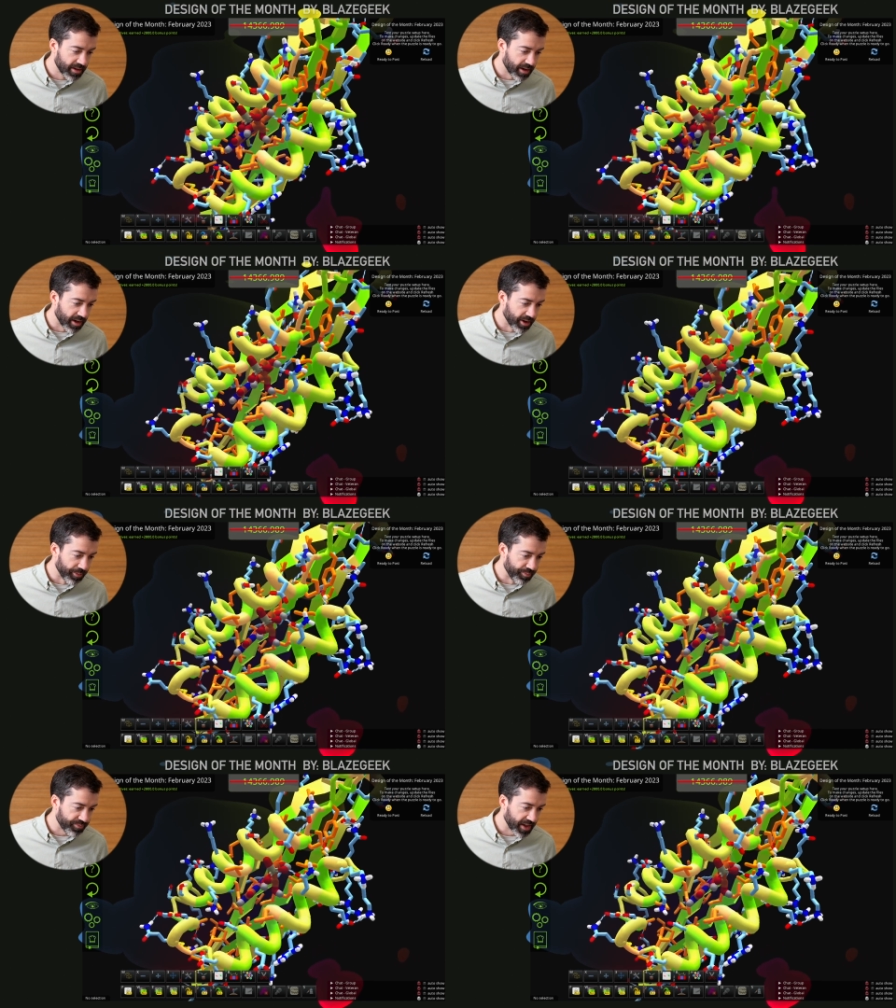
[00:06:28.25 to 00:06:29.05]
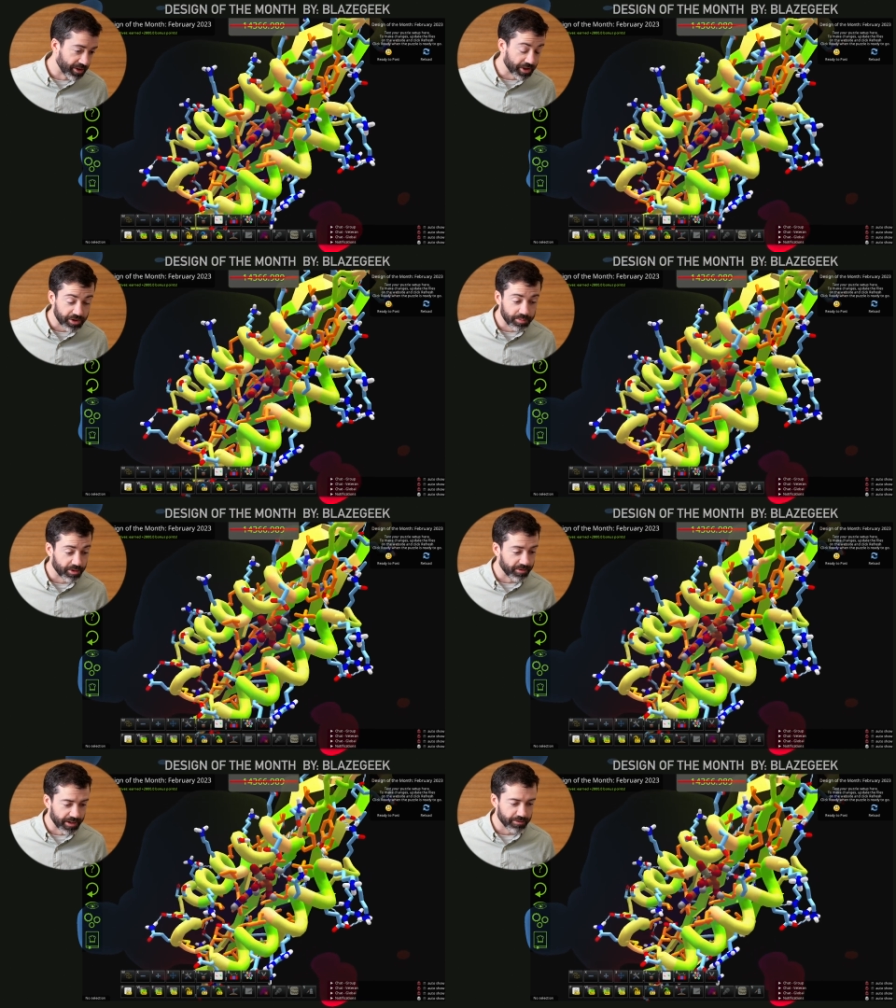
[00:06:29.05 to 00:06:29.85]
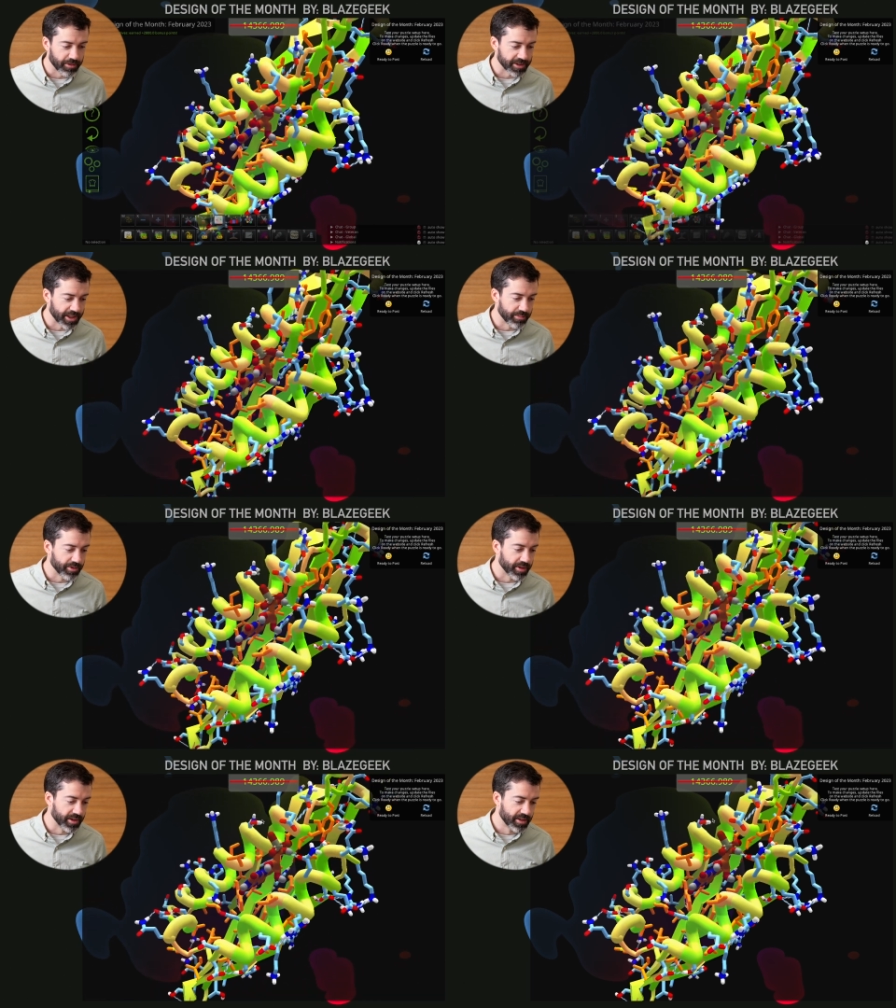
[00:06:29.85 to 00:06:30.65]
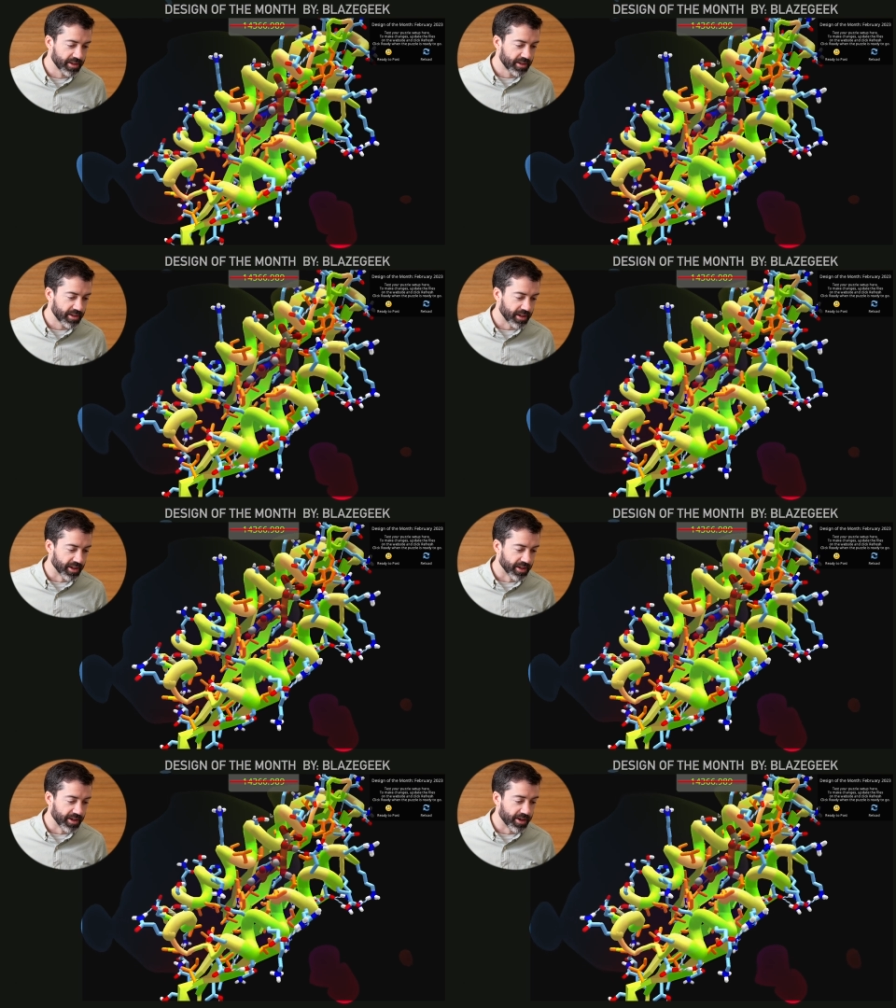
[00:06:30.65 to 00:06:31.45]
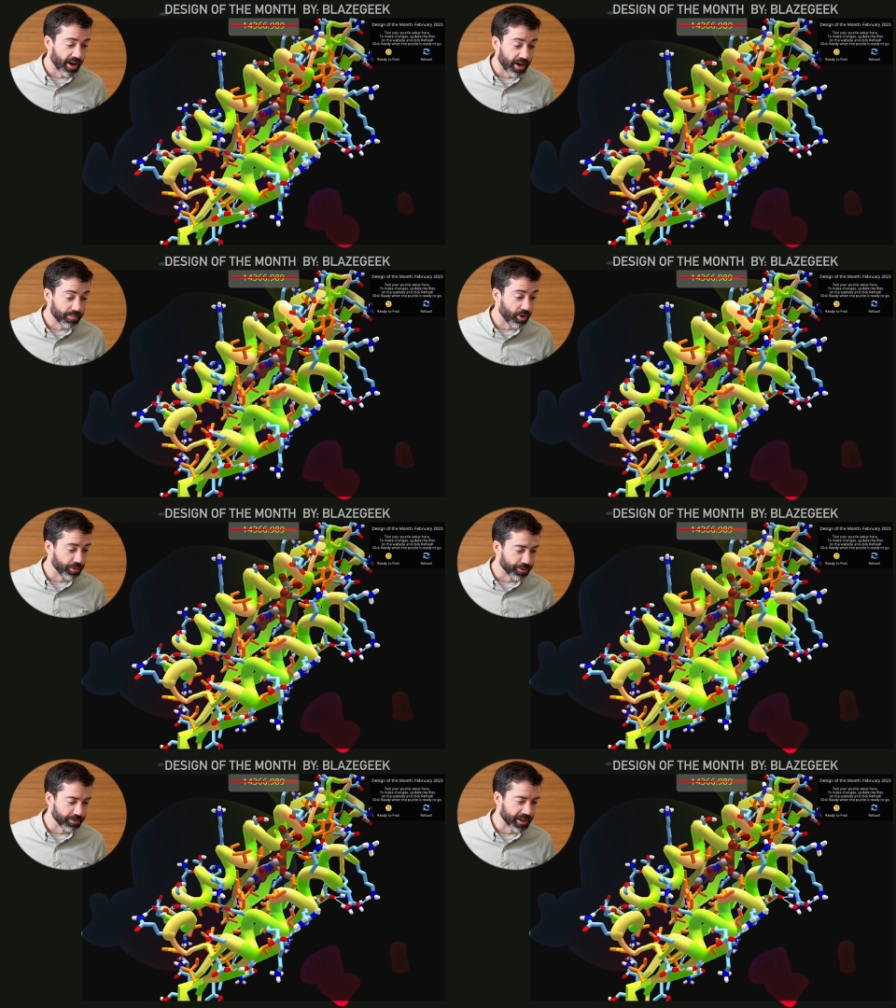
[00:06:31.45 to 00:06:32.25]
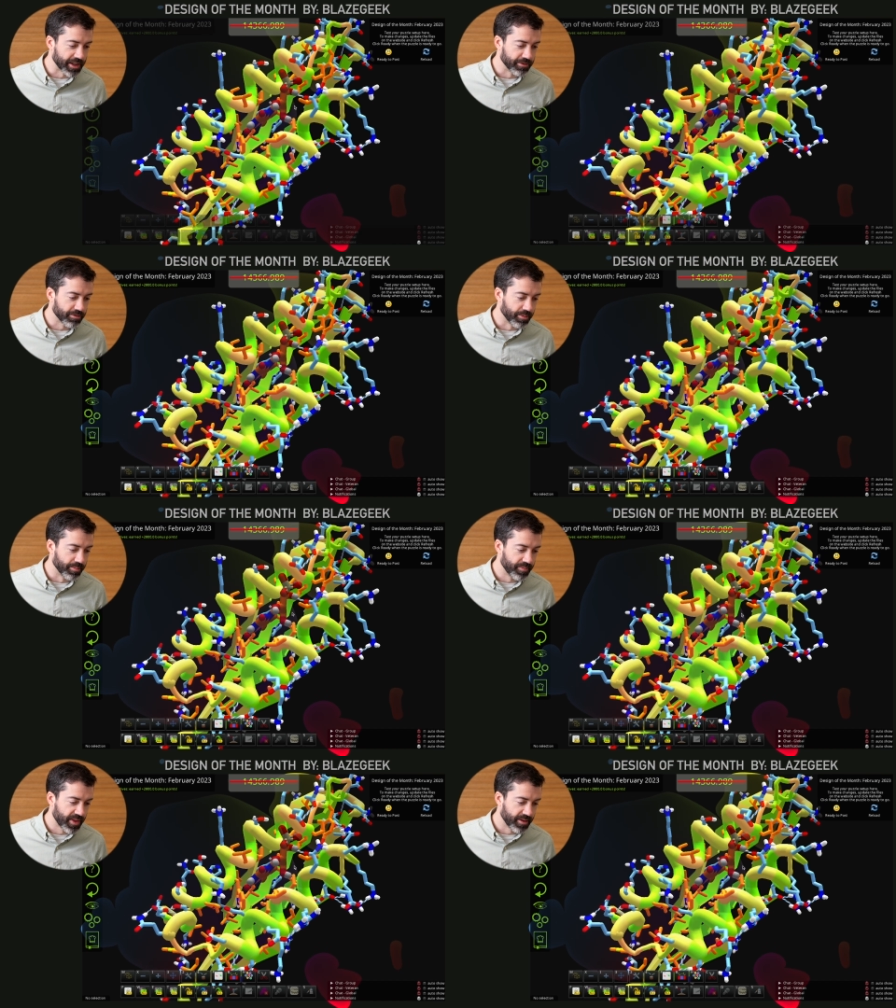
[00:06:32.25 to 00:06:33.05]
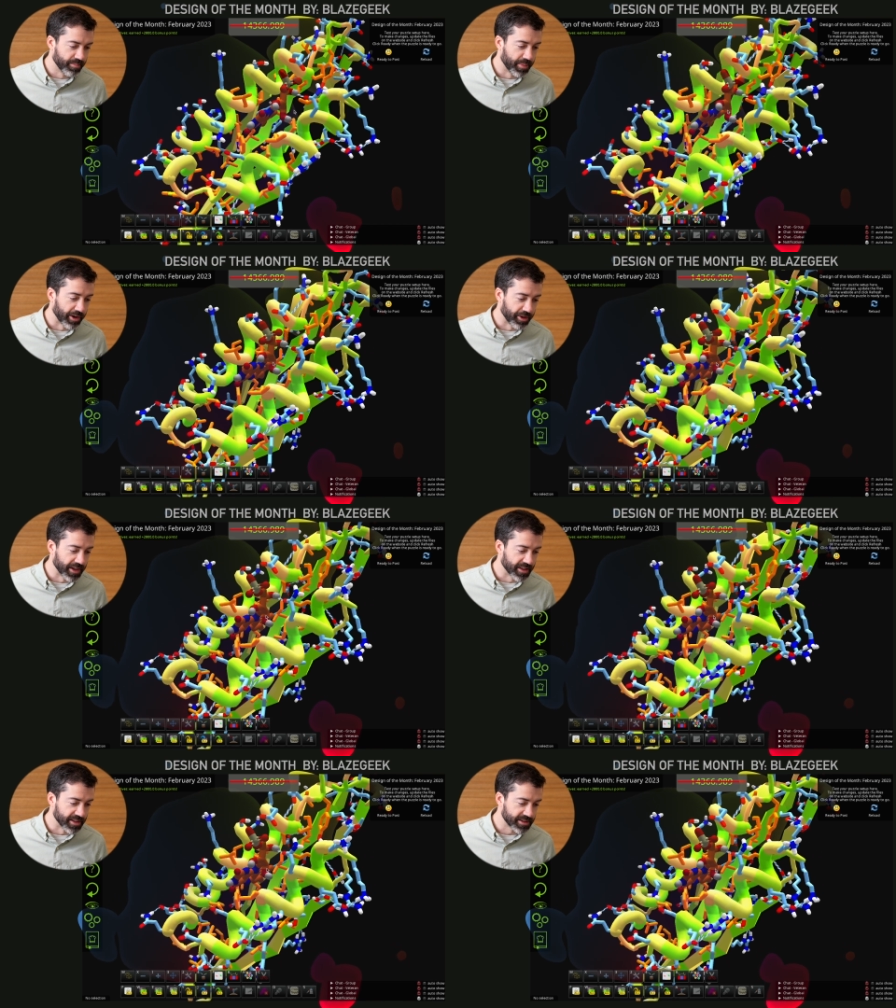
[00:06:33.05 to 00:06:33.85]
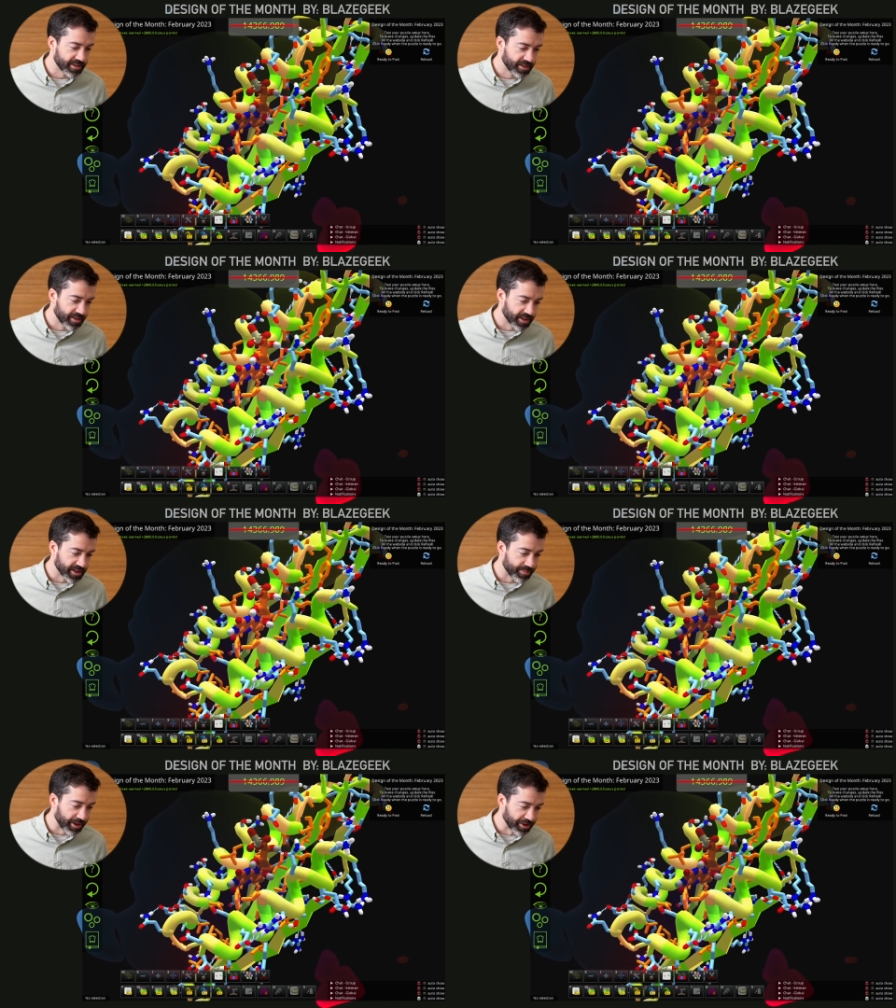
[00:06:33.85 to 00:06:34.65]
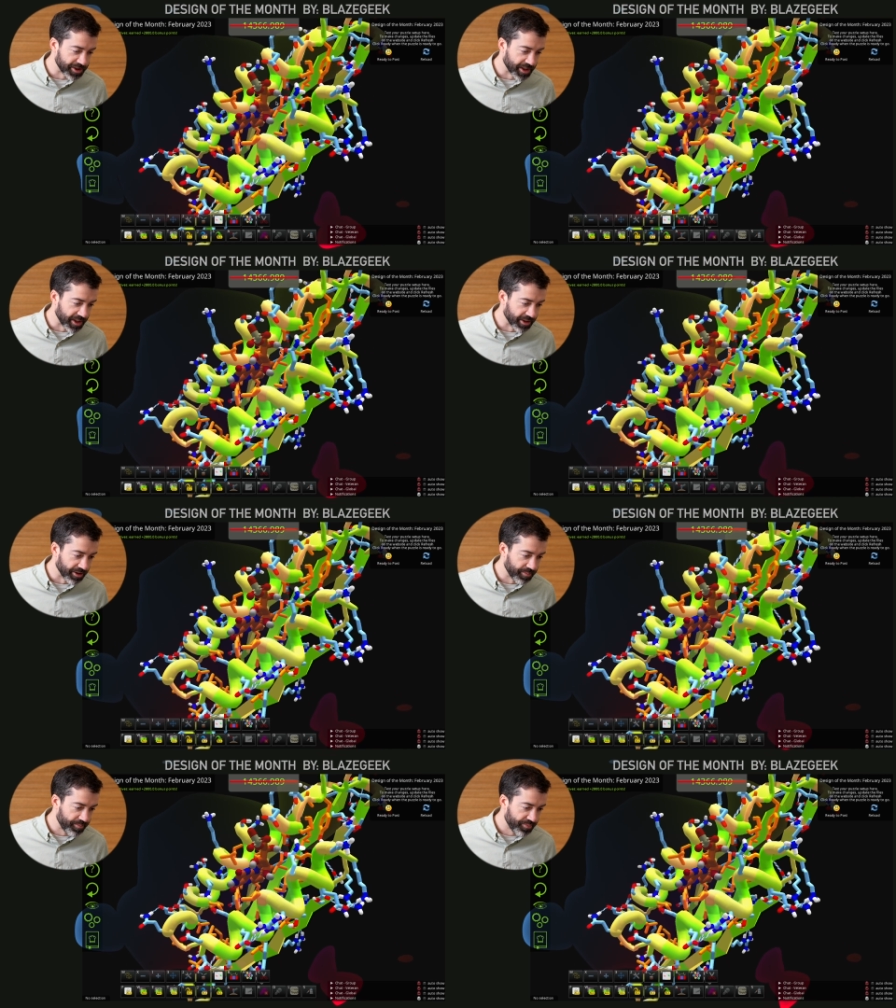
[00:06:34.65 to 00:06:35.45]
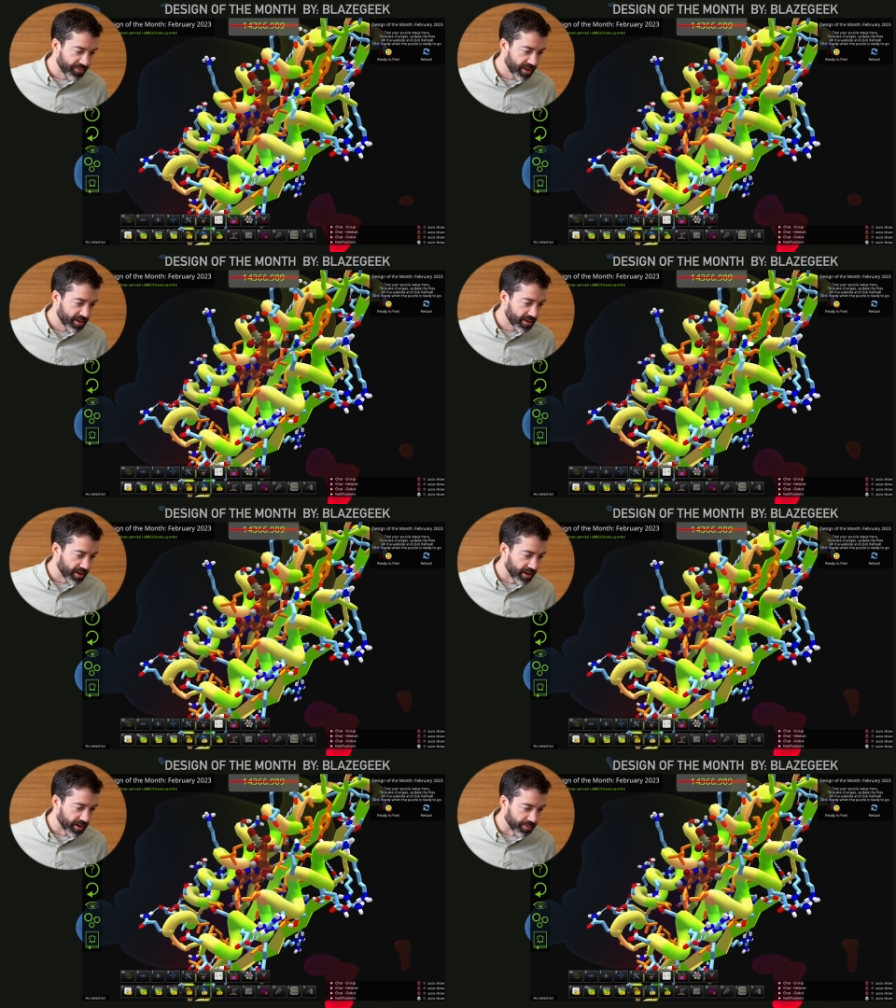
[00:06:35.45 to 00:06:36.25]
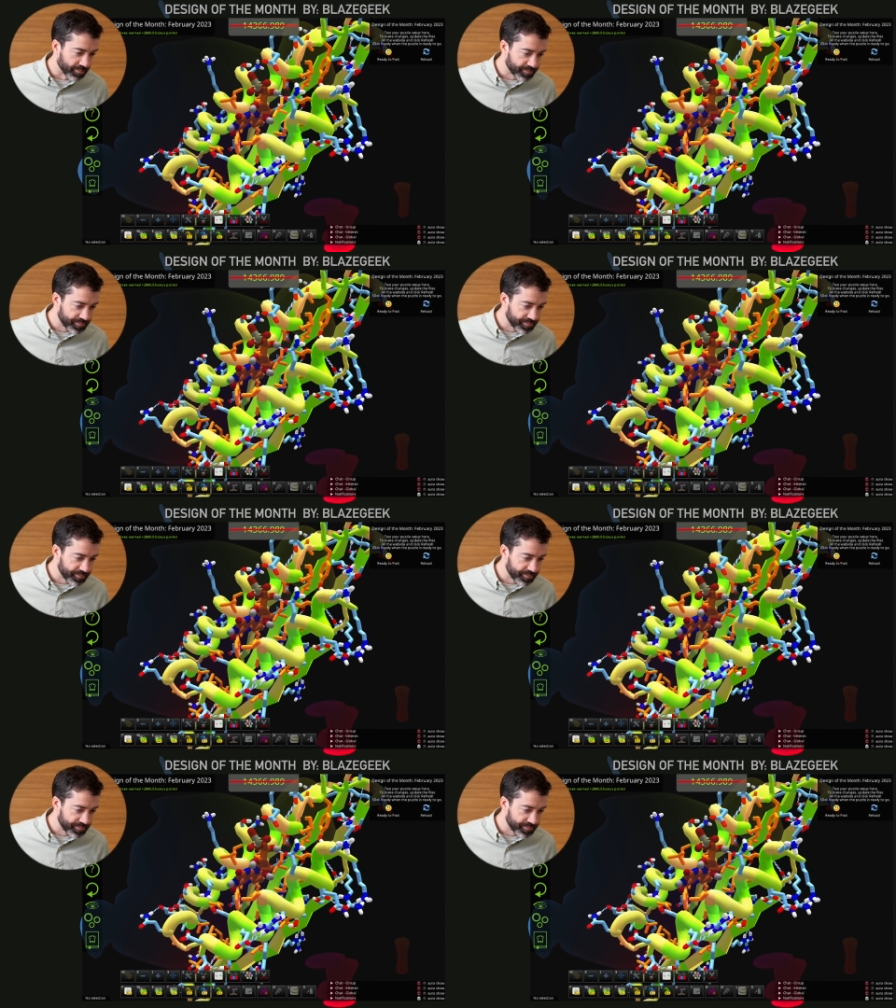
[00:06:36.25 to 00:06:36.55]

um, and it could prevent, for example, a, a non-polar ligand from burying this asparagine here. Um,